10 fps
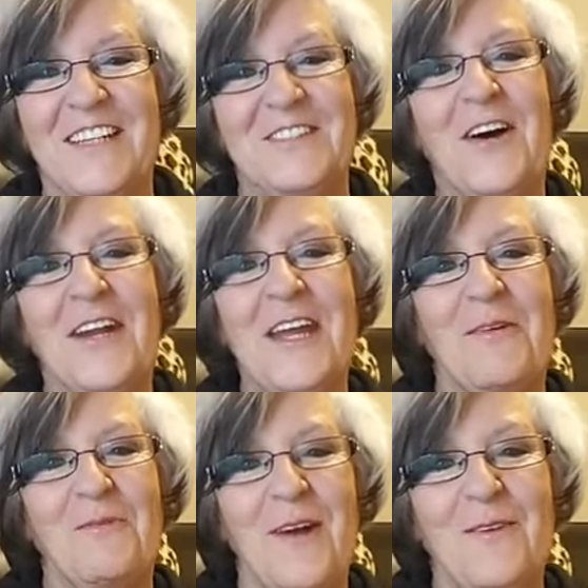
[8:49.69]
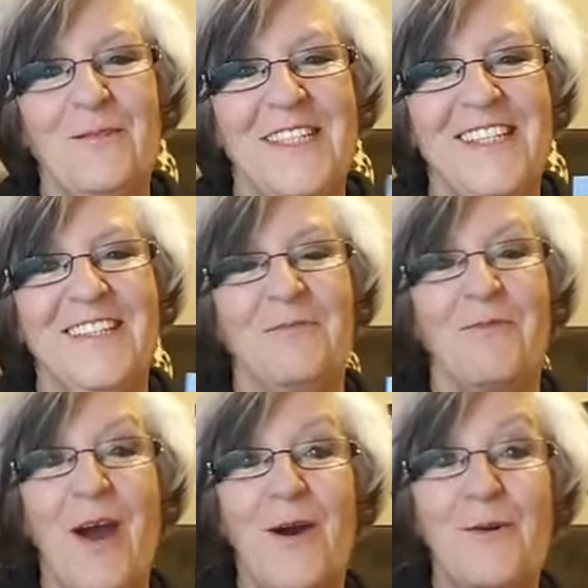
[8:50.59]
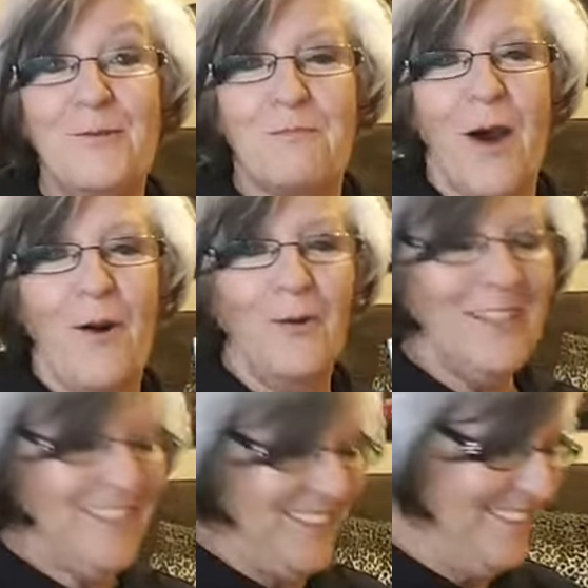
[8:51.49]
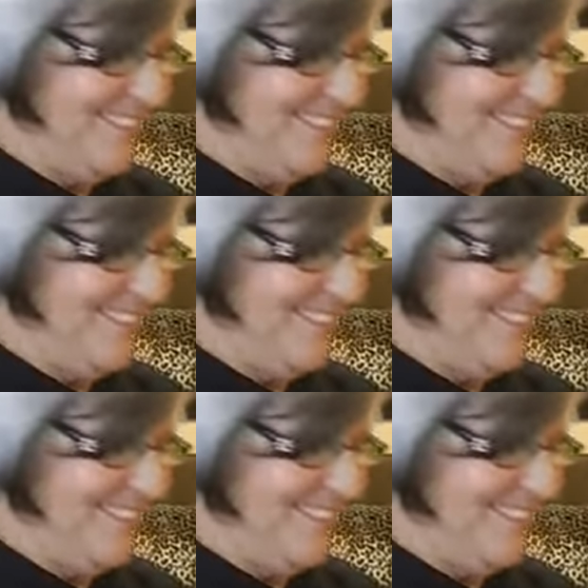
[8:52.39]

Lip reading: not Aunt Rosie, Rose Bowling.